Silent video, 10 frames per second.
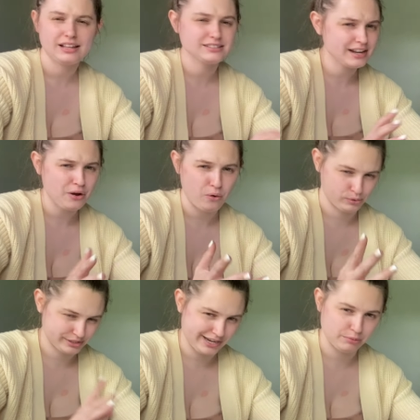It's like a
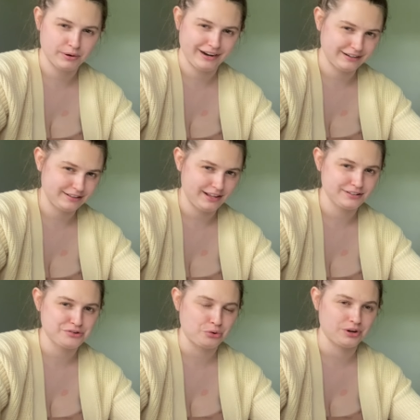wholesale brand
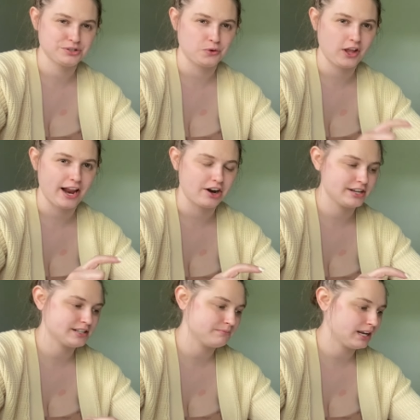that stores will carry
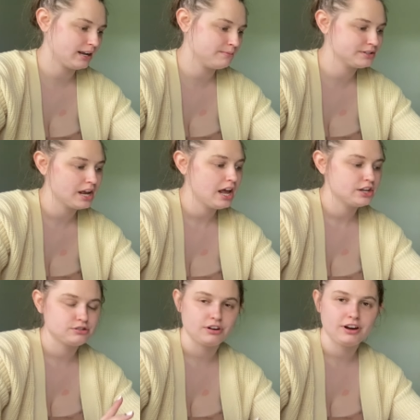sometimes.
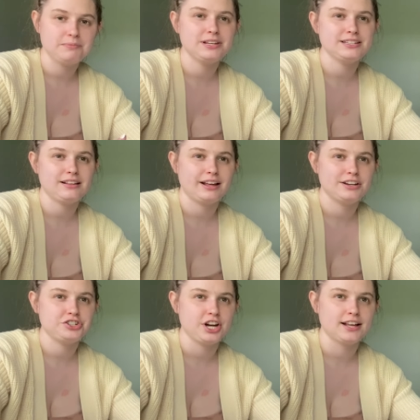So I grabbed these at
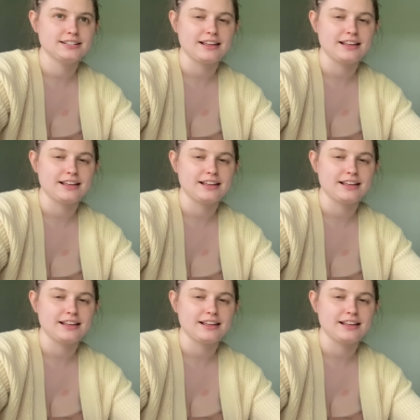Last Chance,